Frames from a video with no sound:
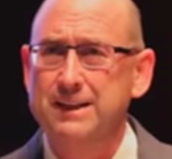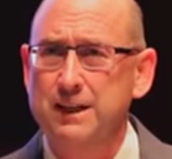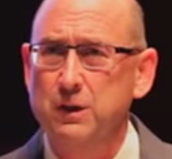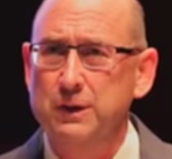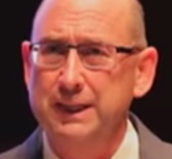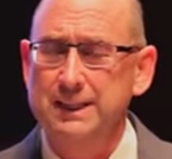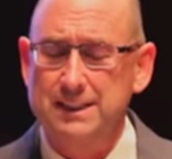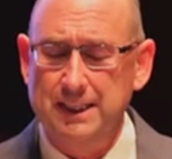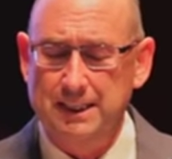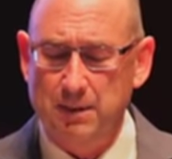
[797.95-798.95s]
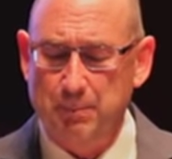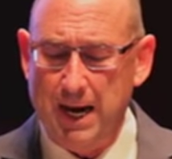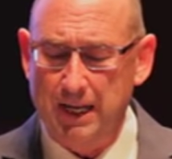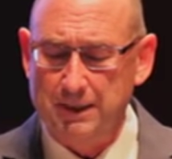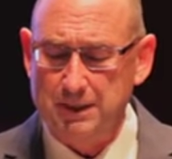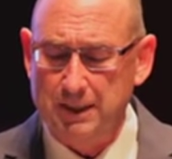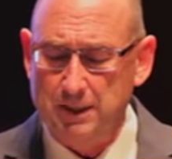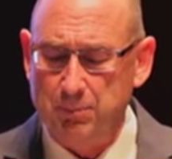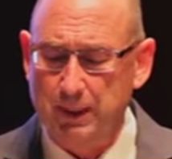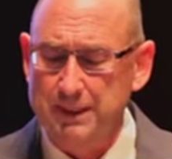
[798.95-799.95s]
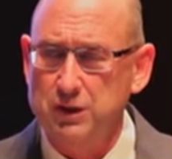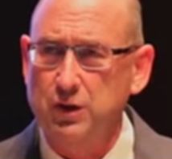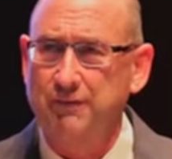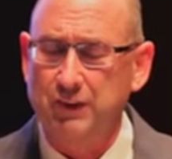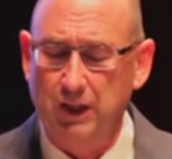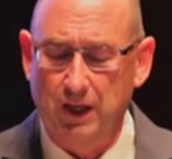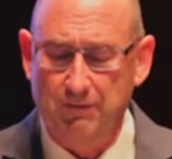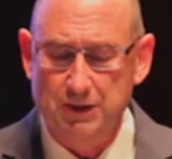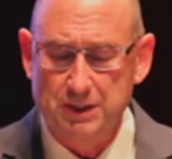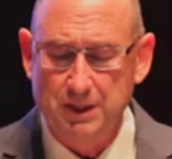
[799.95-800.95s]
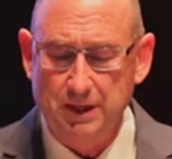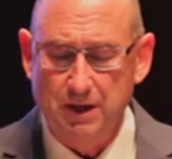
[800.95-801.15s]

DoD's CTIP policy to place strip clubs